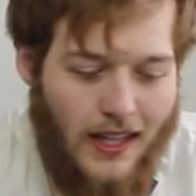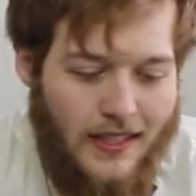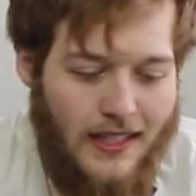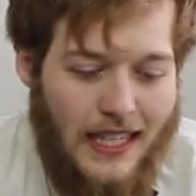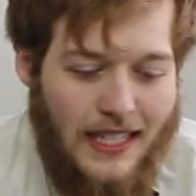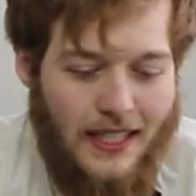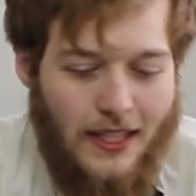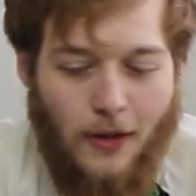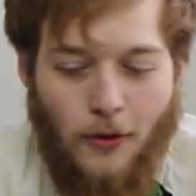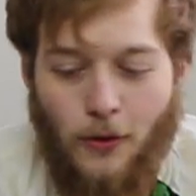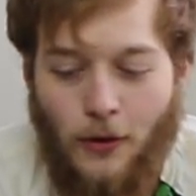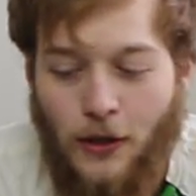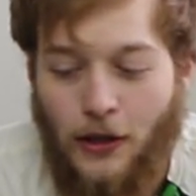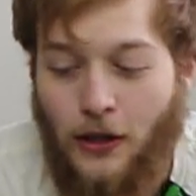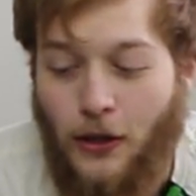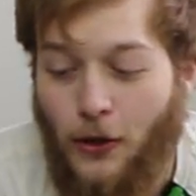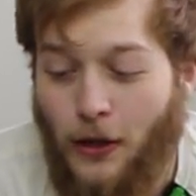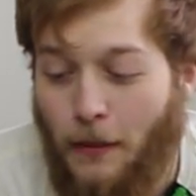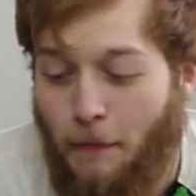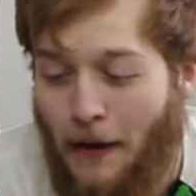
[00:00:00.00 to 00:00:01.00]
Nice little
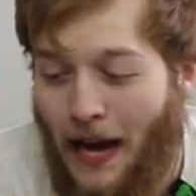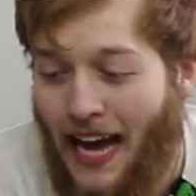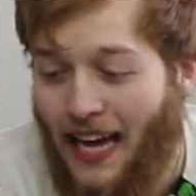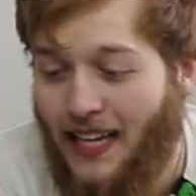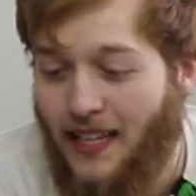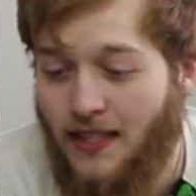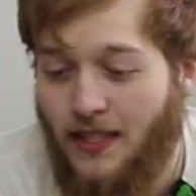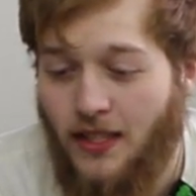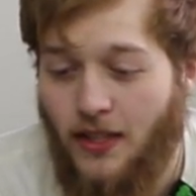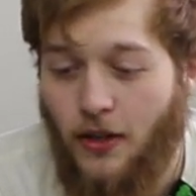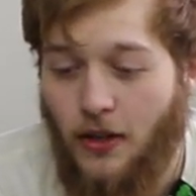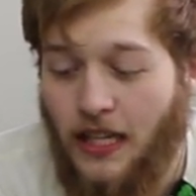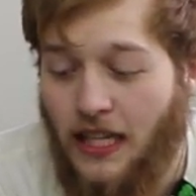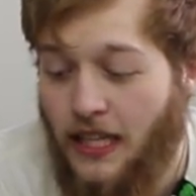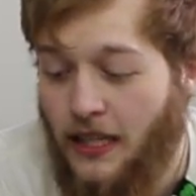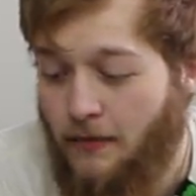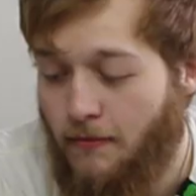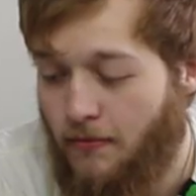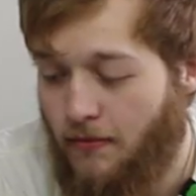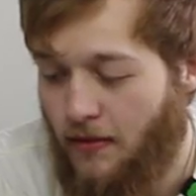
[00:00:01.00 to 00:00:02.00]
goodie package,
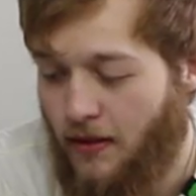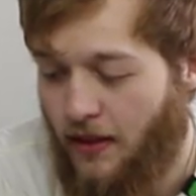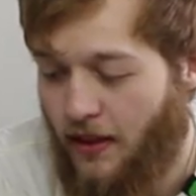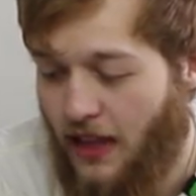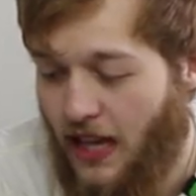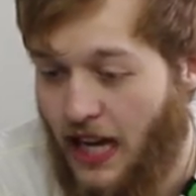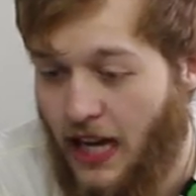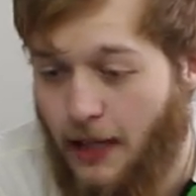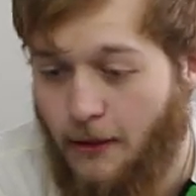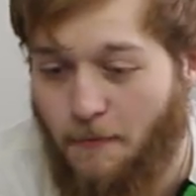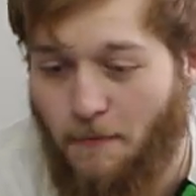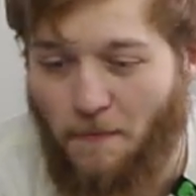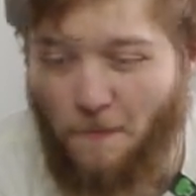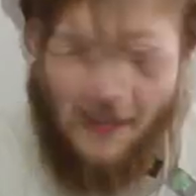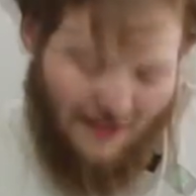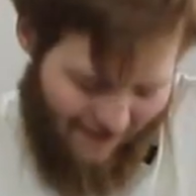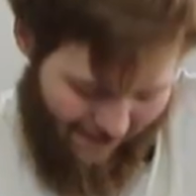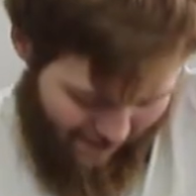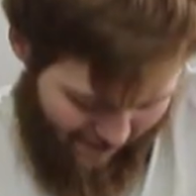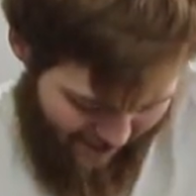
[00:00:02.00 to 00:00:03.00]
goodie thing.
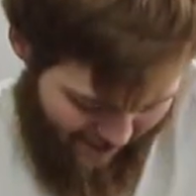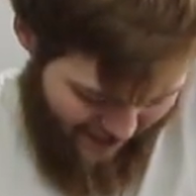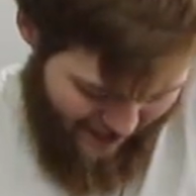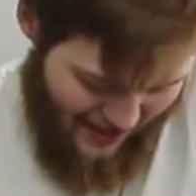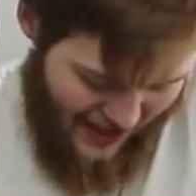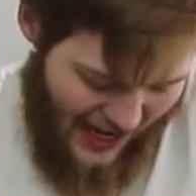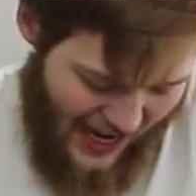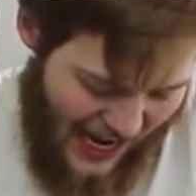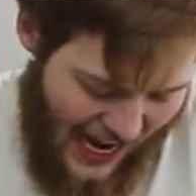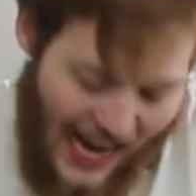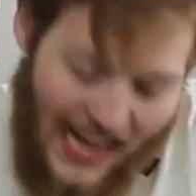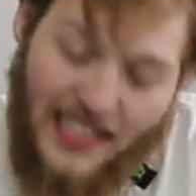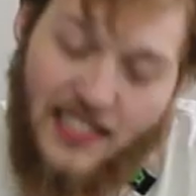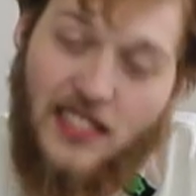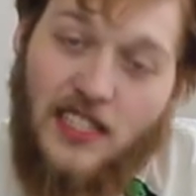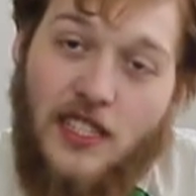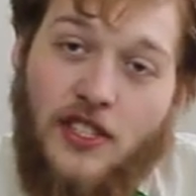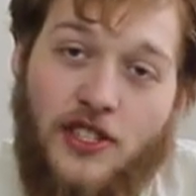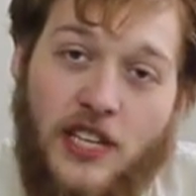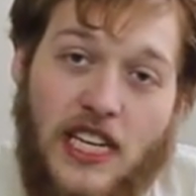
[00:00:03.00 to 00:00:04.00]
I
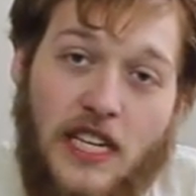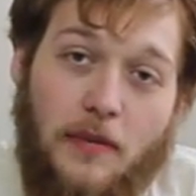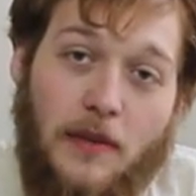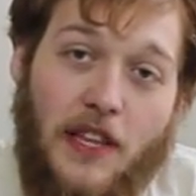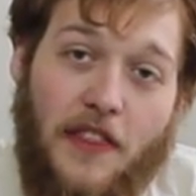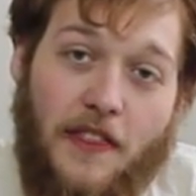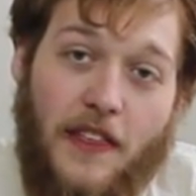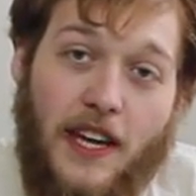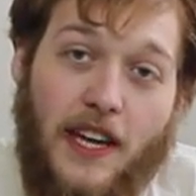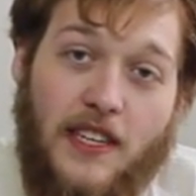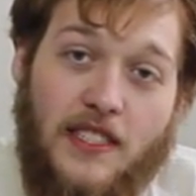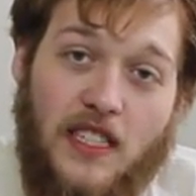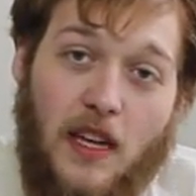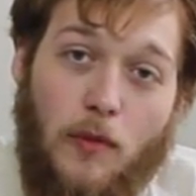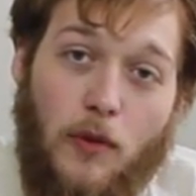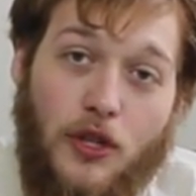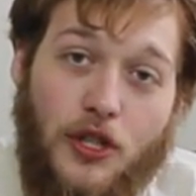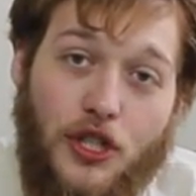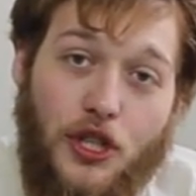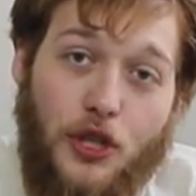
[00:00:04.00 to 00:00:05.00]
actually genuinely think
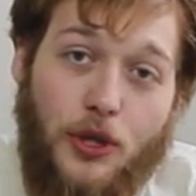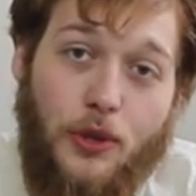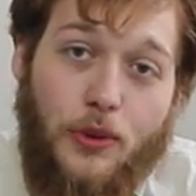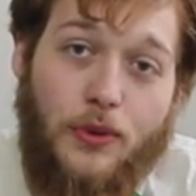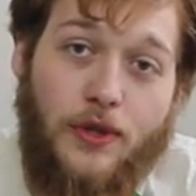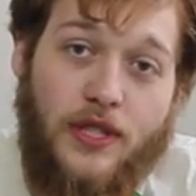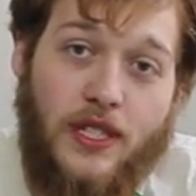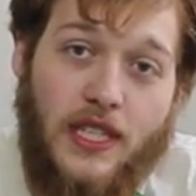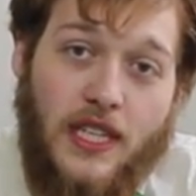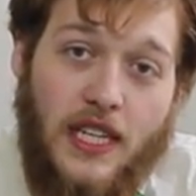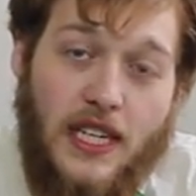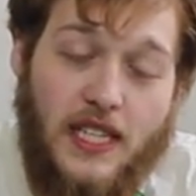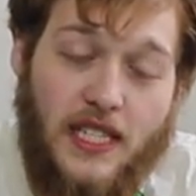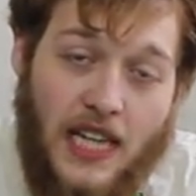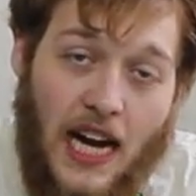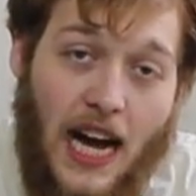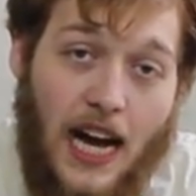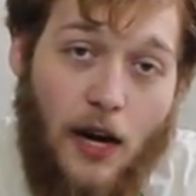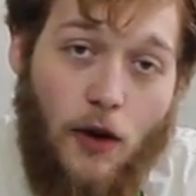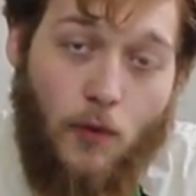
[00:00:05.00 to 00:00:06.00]
someone used an
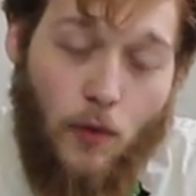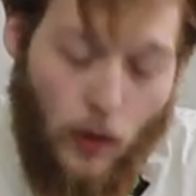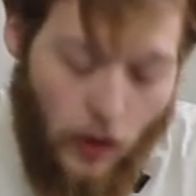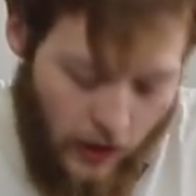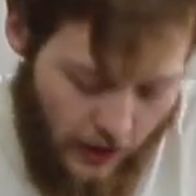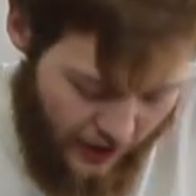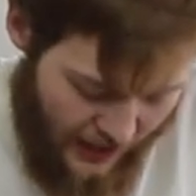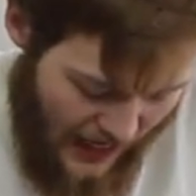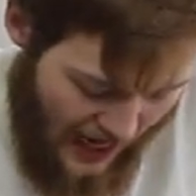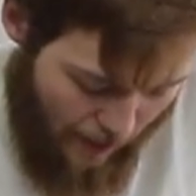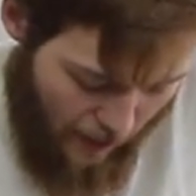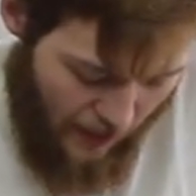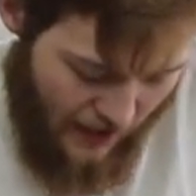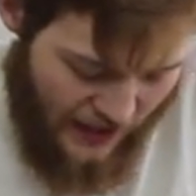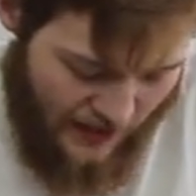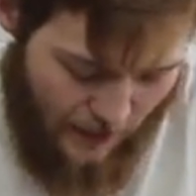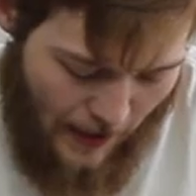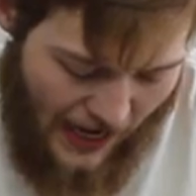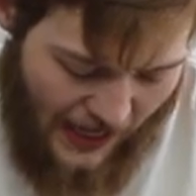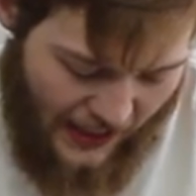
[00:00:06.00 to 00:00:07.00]
entire roll of tape on
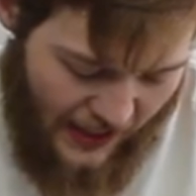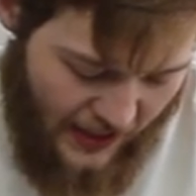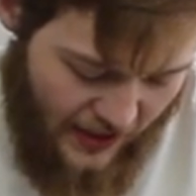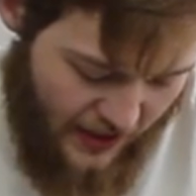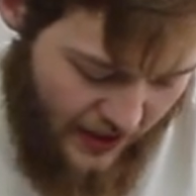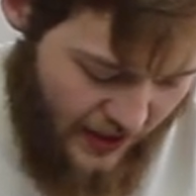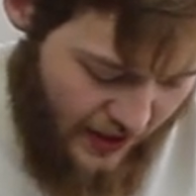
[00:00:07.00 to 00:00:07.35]
this package.